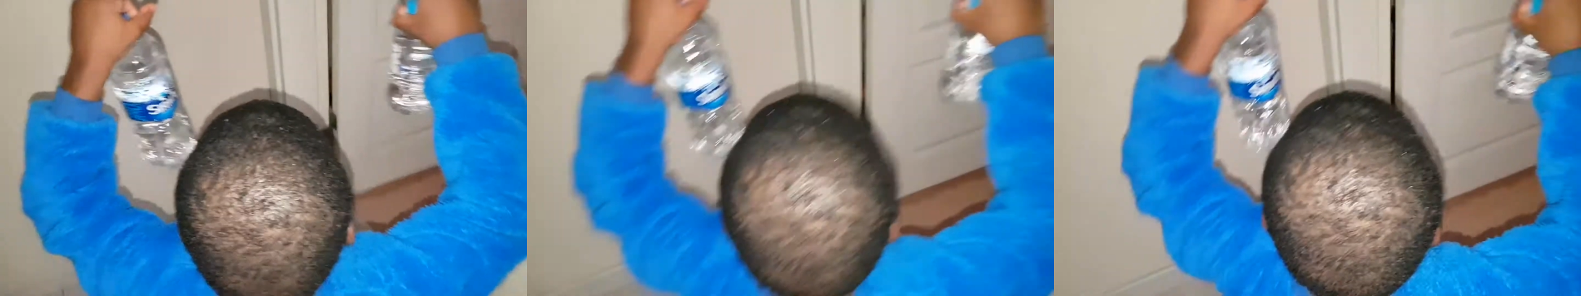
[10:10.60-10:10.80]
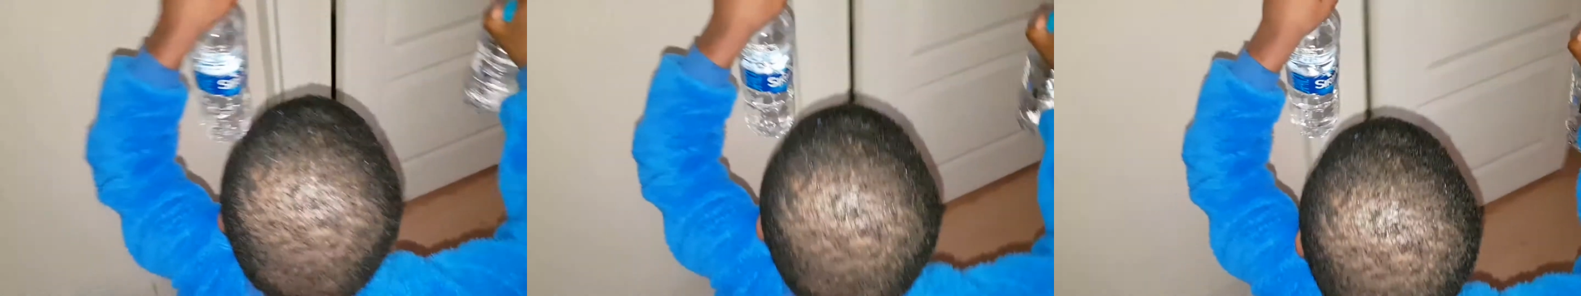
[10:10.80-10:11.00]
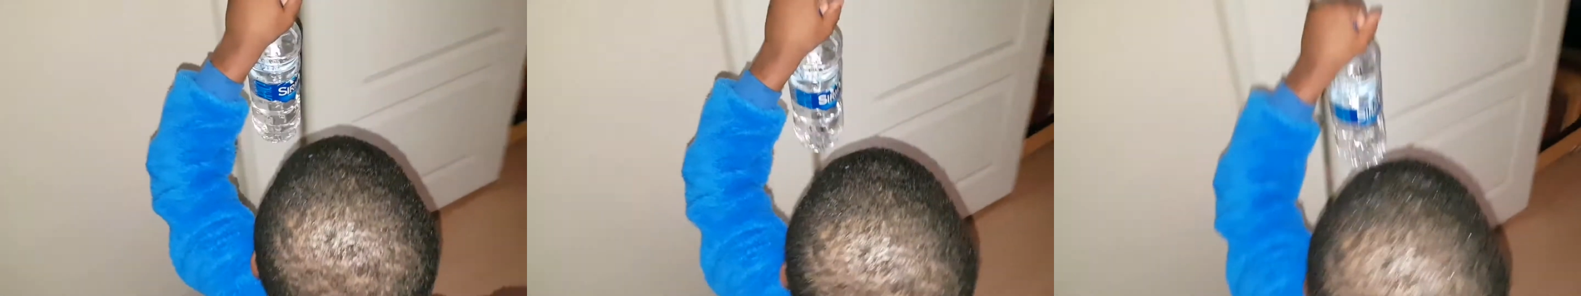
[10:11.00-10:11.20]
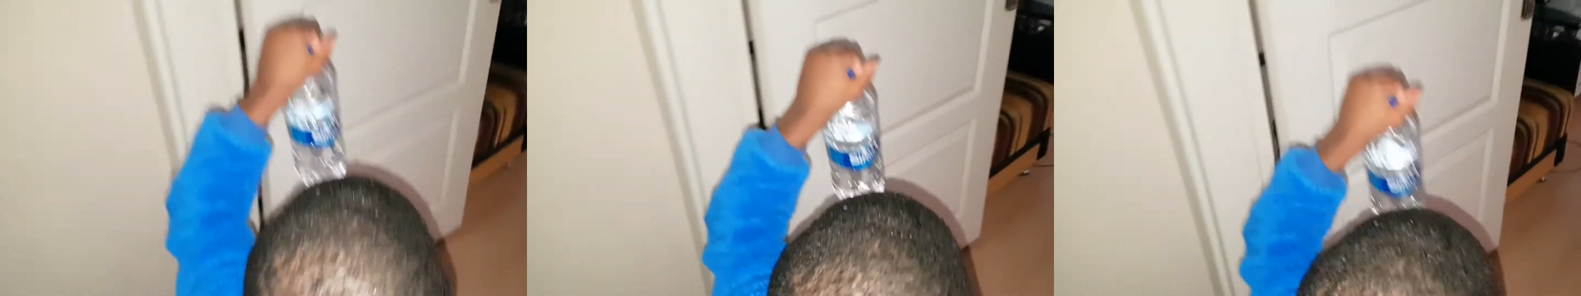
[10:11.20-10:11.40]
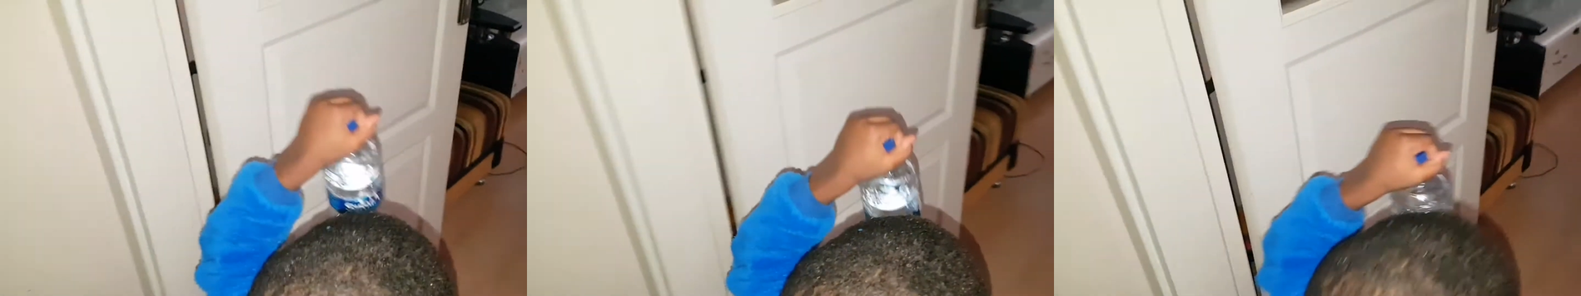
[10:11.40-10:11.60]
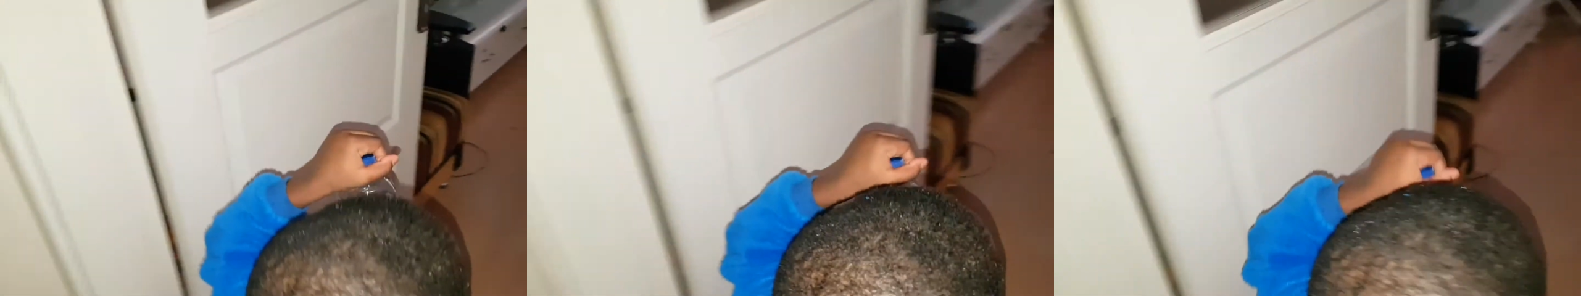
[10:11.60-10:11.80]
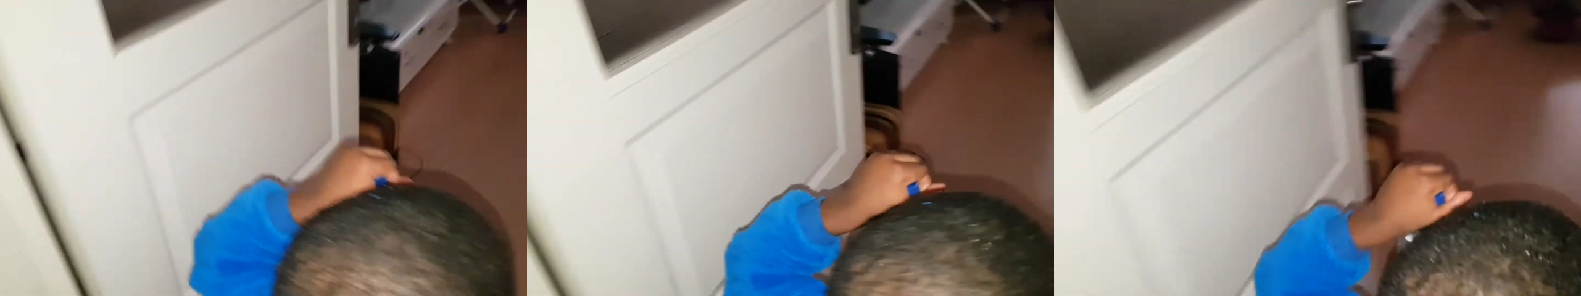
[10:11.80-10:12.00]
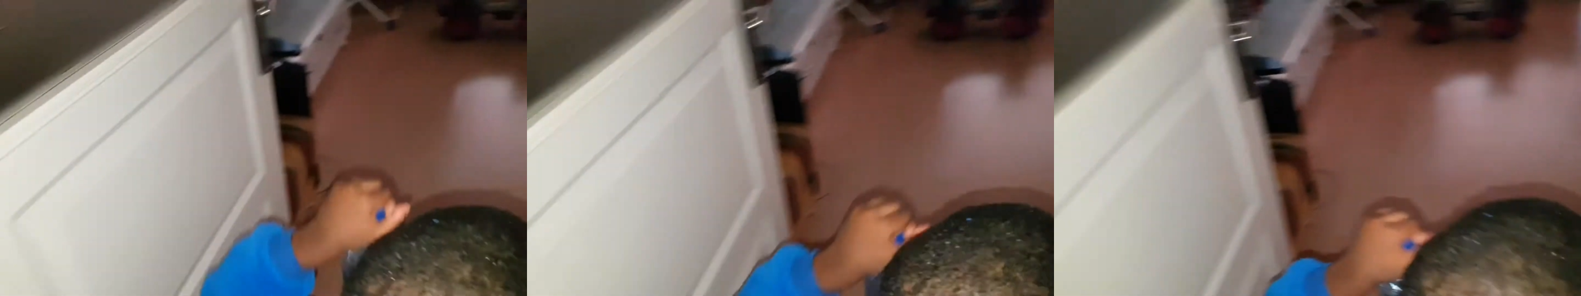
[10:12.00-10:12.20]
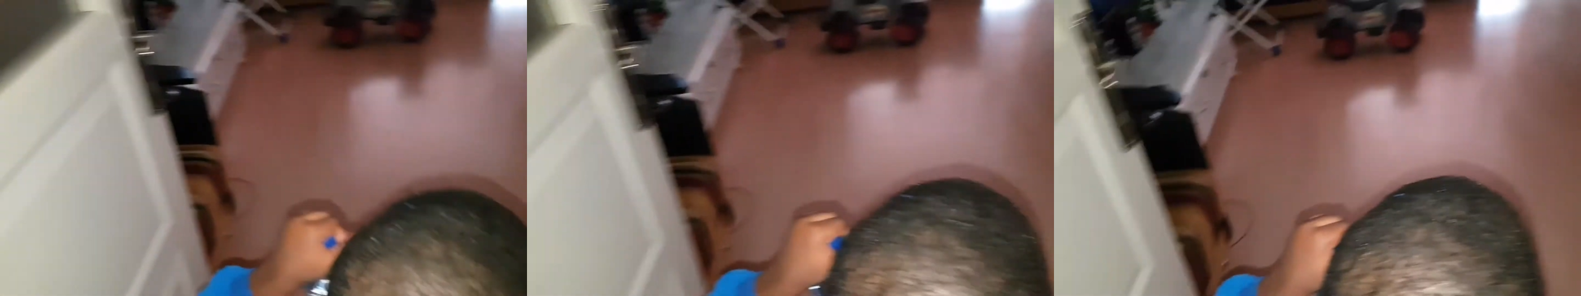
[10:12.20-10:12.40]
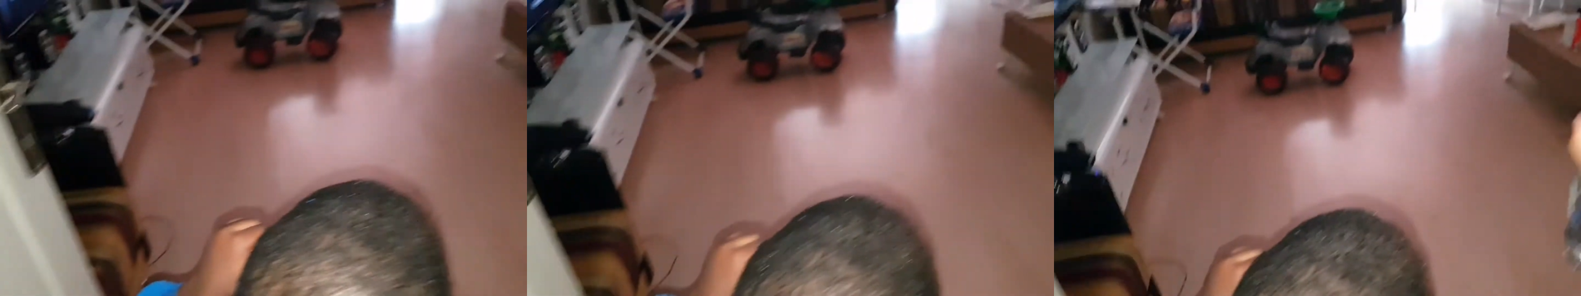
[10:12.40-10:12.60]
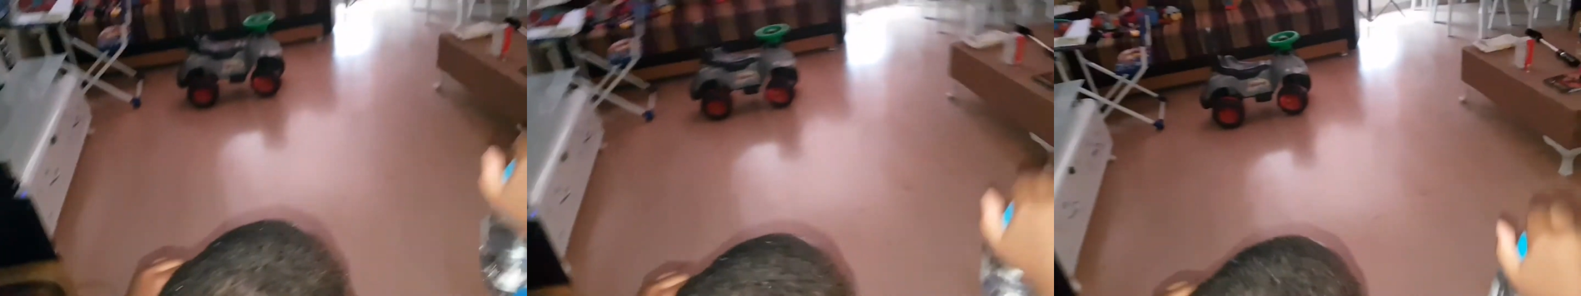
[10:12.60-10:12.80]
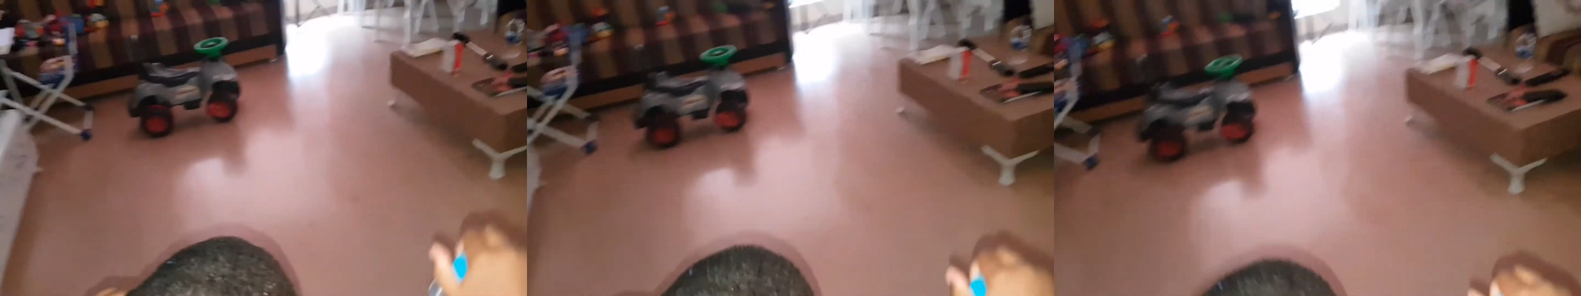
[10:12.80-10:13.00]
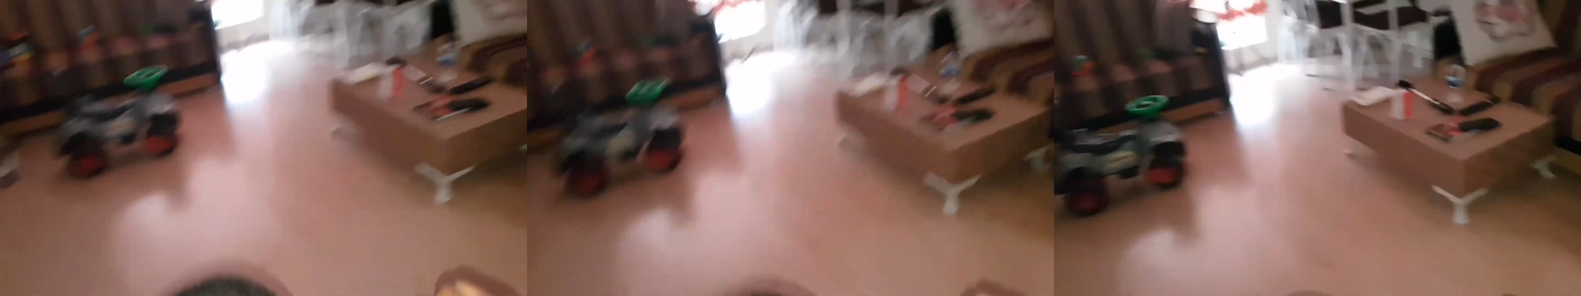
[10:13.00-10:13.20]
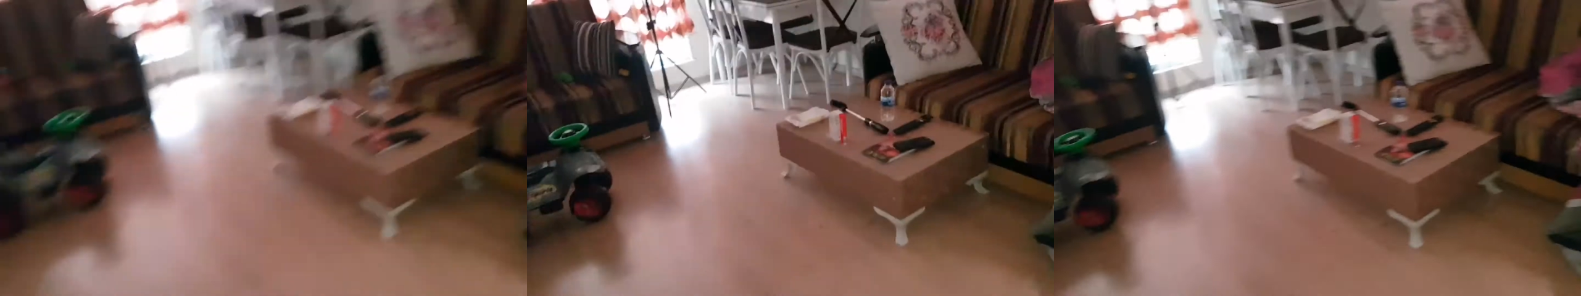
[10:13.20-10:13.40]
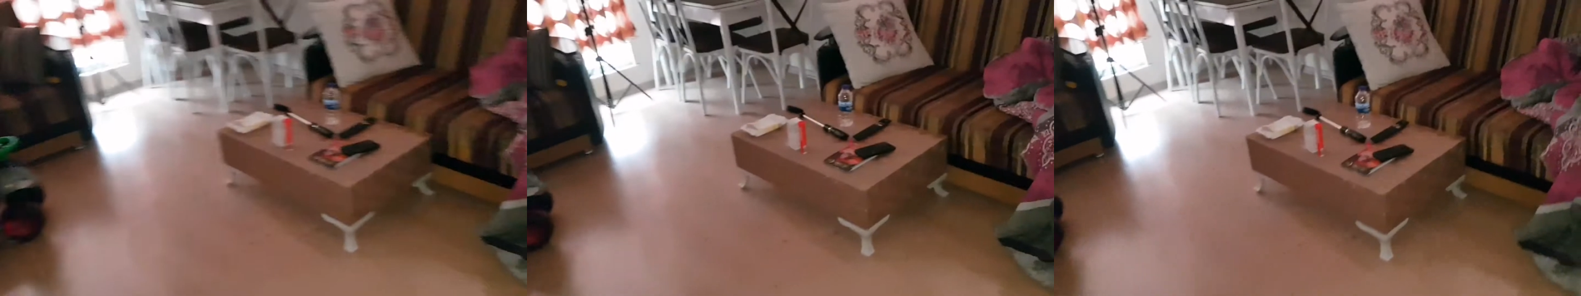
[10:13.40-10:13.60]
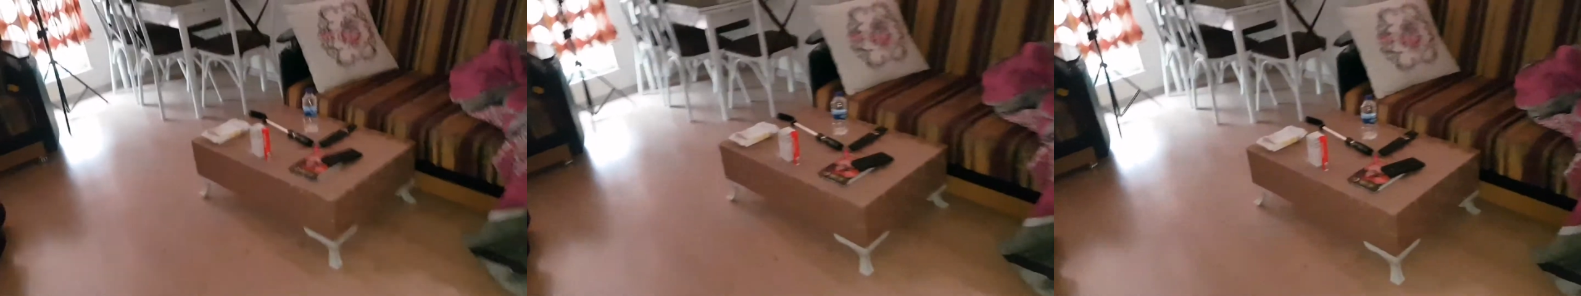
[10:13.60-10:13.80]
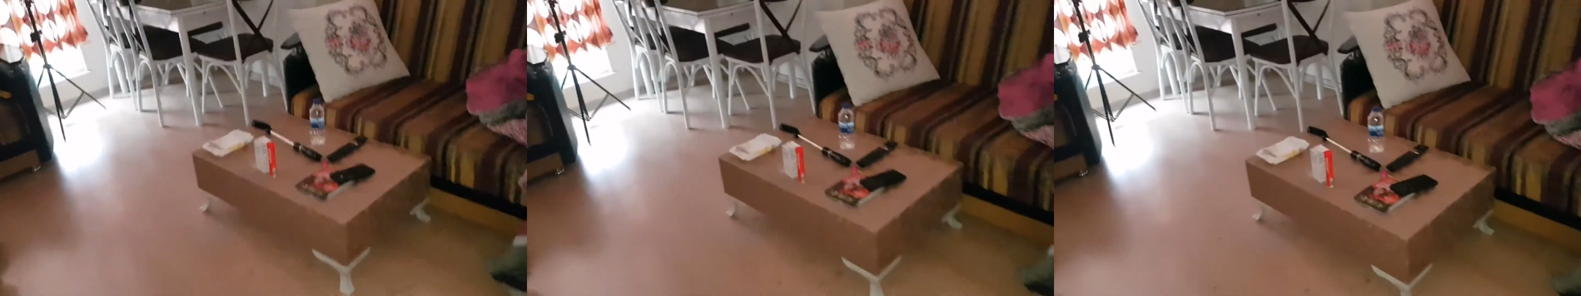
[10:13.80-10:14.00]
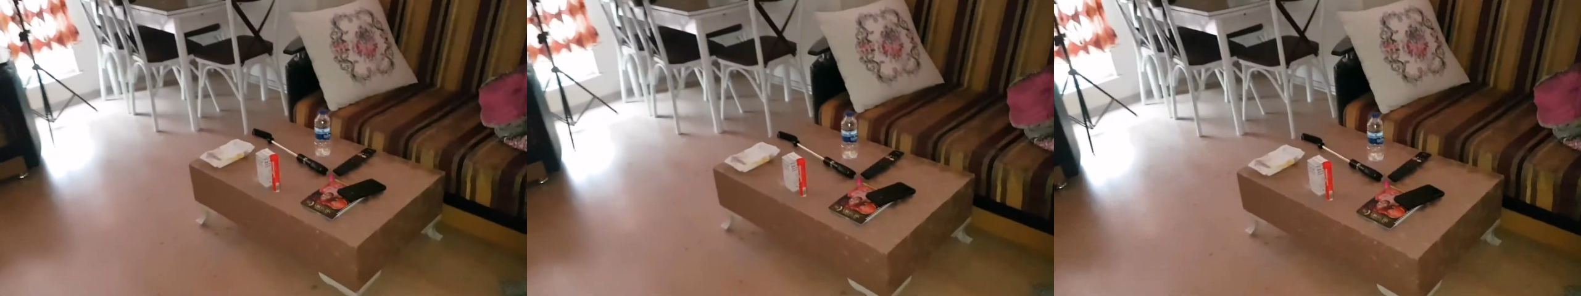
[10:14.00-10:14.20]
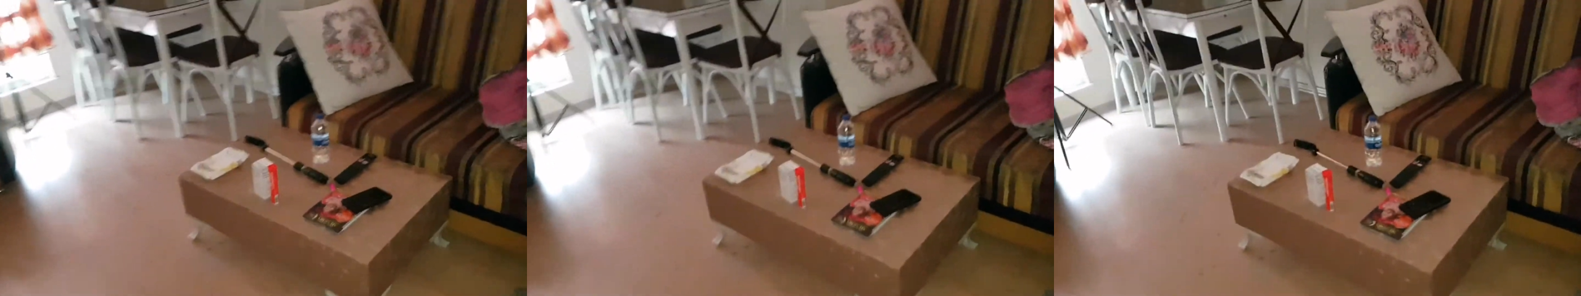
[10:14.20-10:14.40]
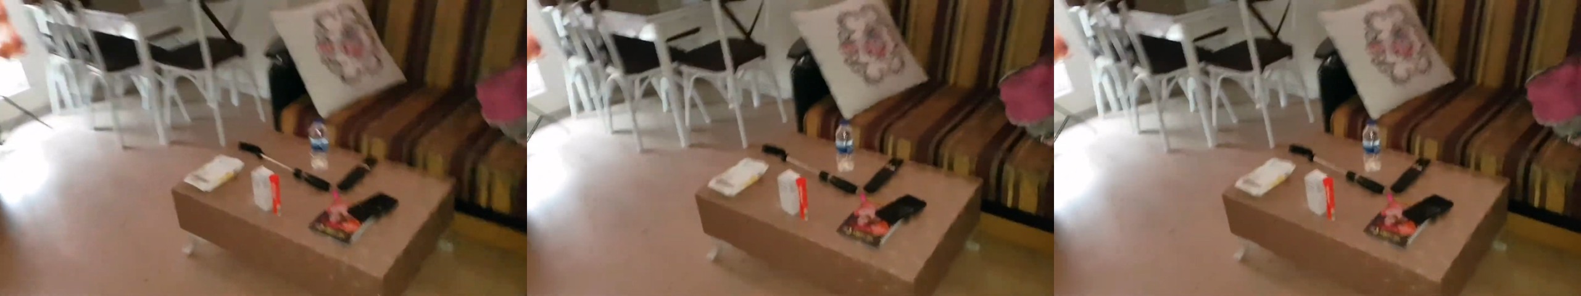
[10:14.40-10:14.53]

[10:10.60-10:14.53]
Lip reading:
Nobody's mouth can be seen.